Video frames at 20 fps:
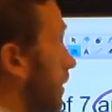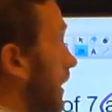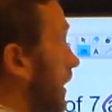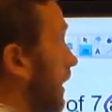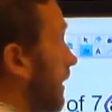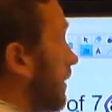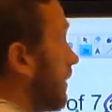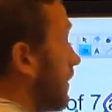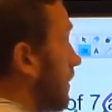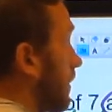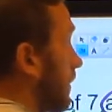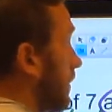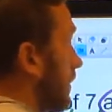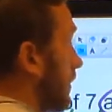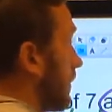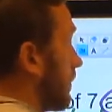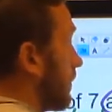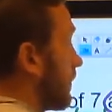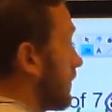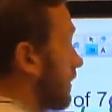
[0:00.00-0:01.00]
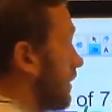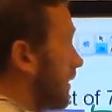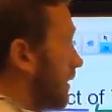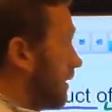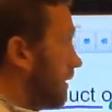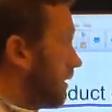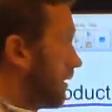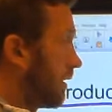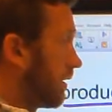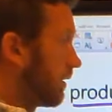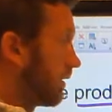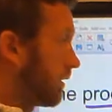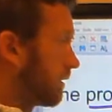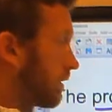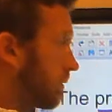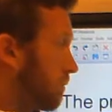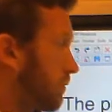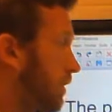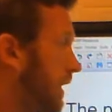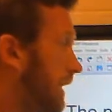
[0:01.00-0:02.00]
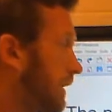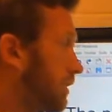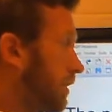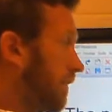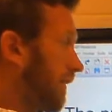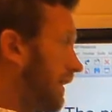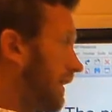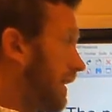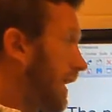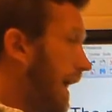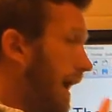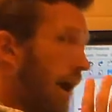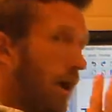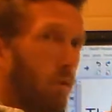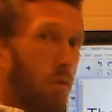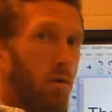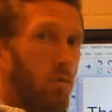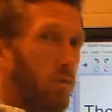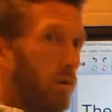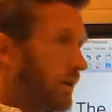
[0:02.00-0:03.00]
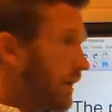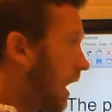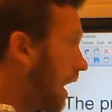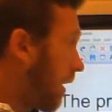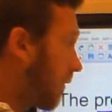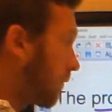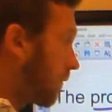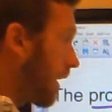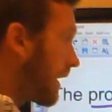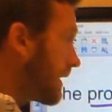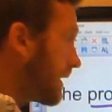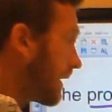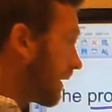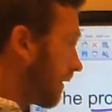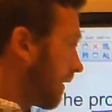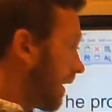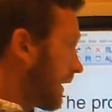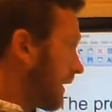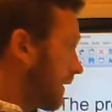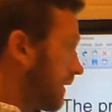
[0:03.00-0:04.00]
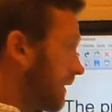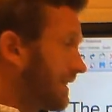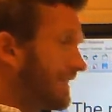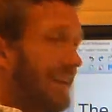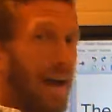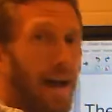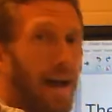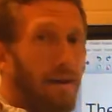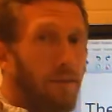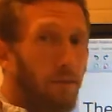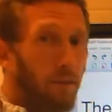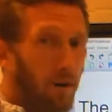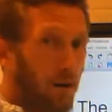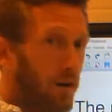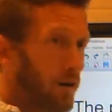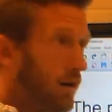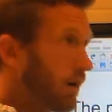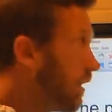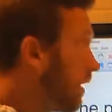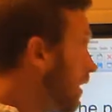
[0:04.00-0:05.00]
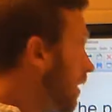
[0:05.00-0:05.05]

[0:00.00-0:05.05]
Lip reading: 3. The subtraction of it. Now, we would not write it like this ever,